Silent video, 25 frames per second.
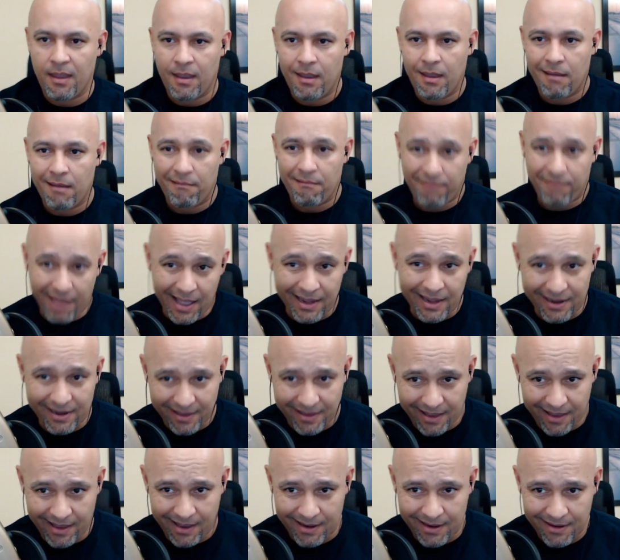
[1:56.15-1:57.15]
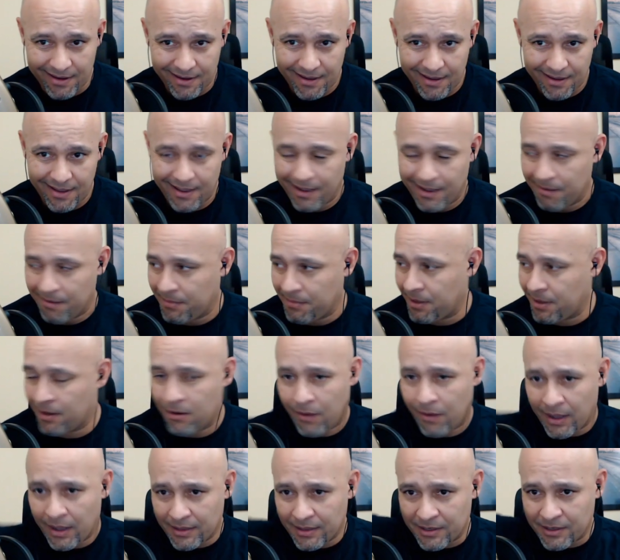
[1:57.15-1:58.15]
If I had a kid, like
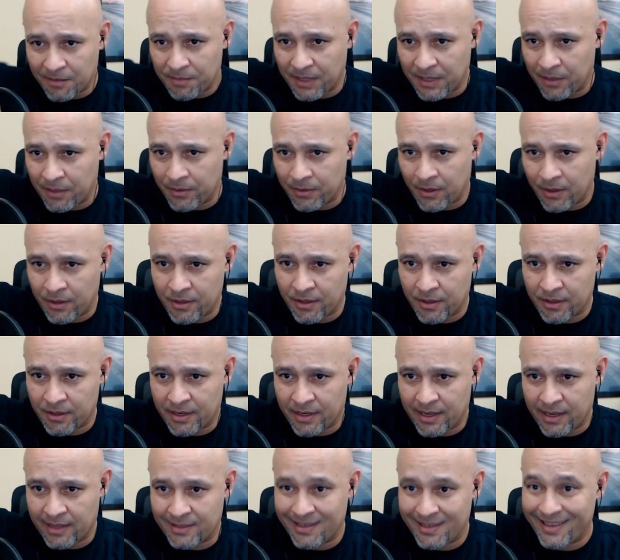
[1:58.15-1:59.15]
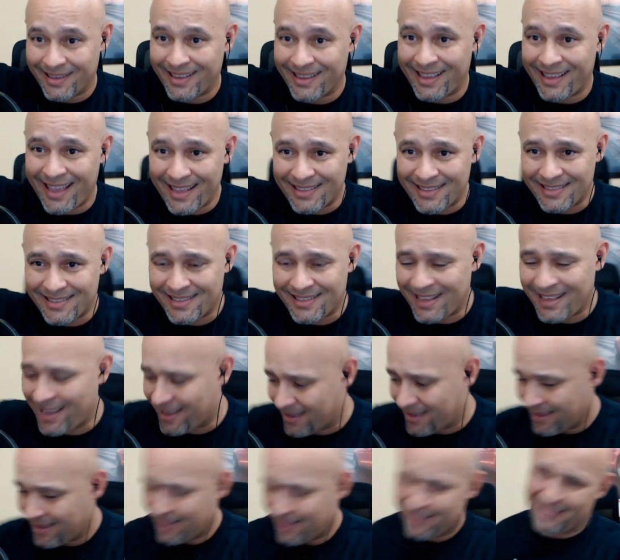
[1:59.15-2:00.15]
go out there and play with all the other kids. Get
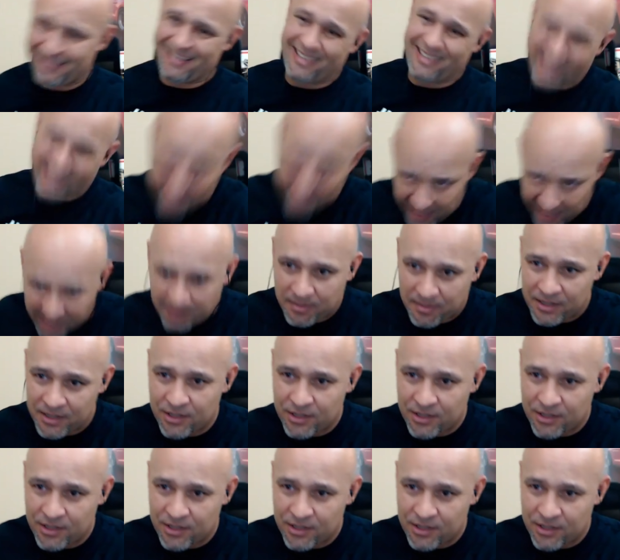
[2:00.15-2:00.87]
sick, kick them in the